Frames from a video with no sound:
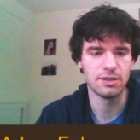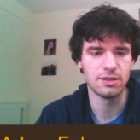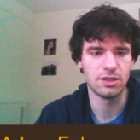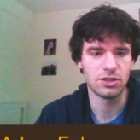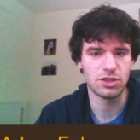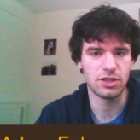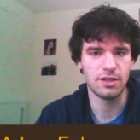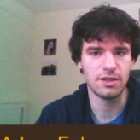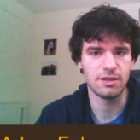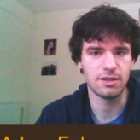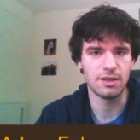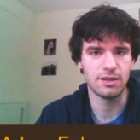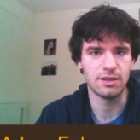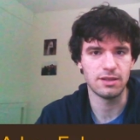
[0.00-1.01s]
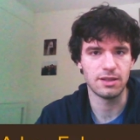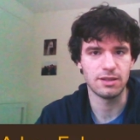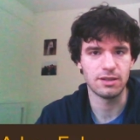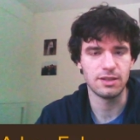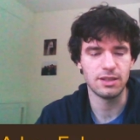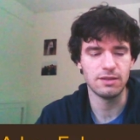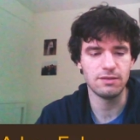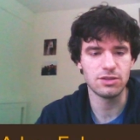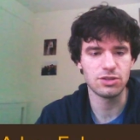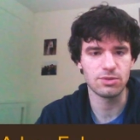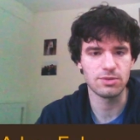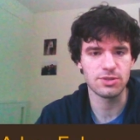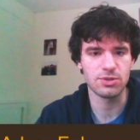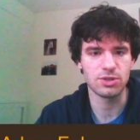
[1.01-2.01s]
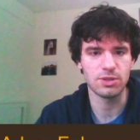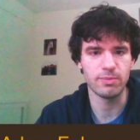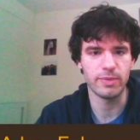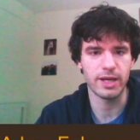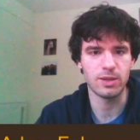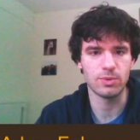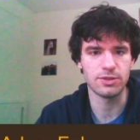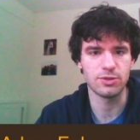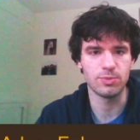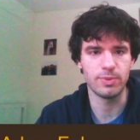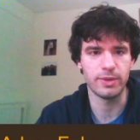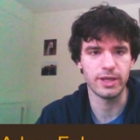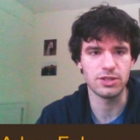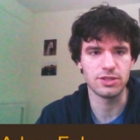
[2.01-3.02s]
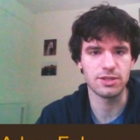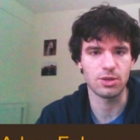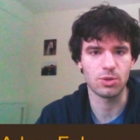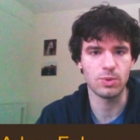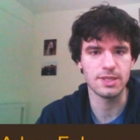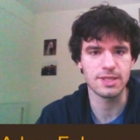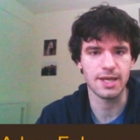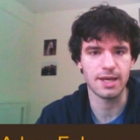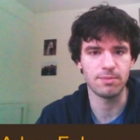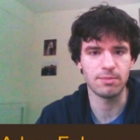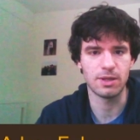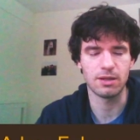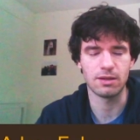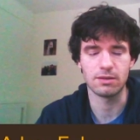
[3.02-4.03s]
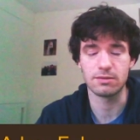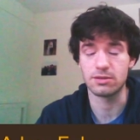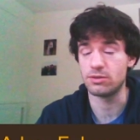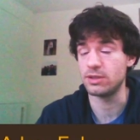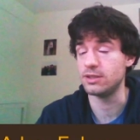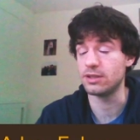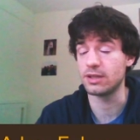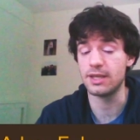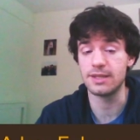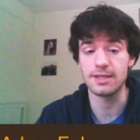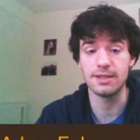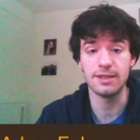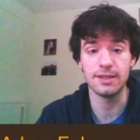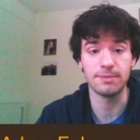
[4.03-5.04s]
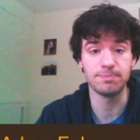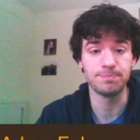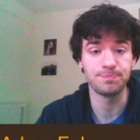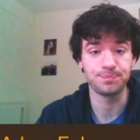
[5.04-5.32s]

did in the TV show. So she might want to play just the Queen's Gambit, the King's Indian,